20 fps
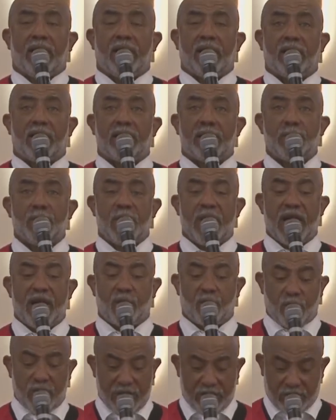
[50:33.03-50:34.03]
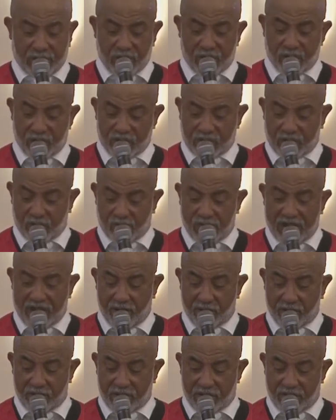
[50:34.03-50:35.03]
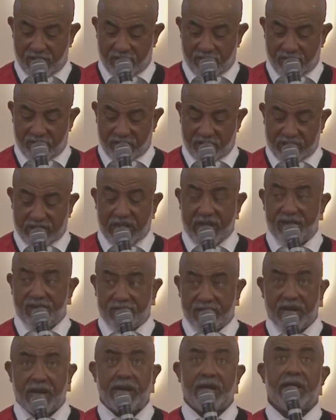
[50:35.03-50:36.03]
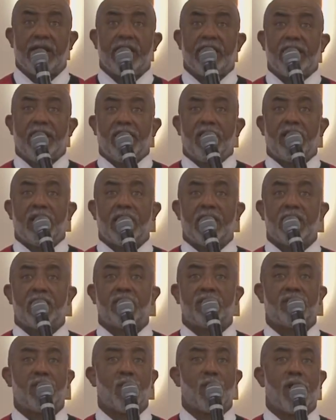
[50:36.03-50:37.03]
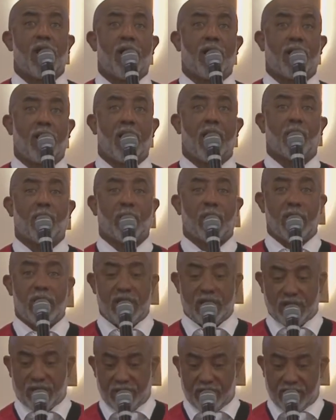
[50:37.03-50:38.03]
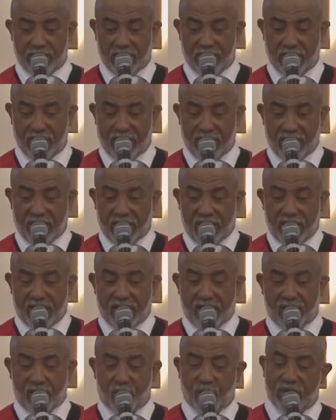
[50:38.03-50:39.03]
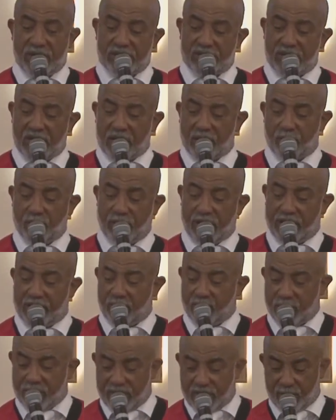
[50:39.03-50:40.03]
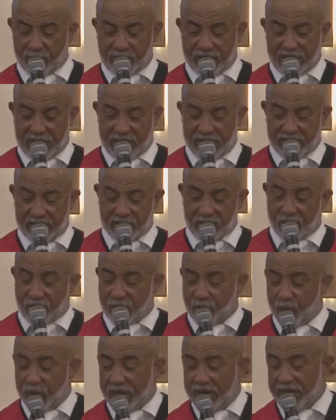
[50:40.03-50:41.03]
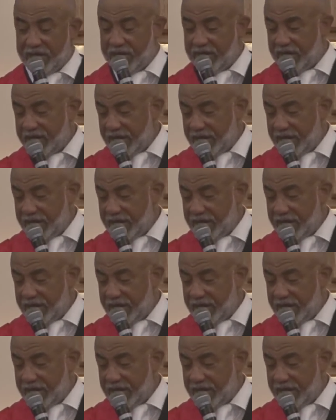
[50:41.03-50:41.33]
um, and we chose the route of safety uh, for our congregation. And we celebrated with empty hands. Lord willing,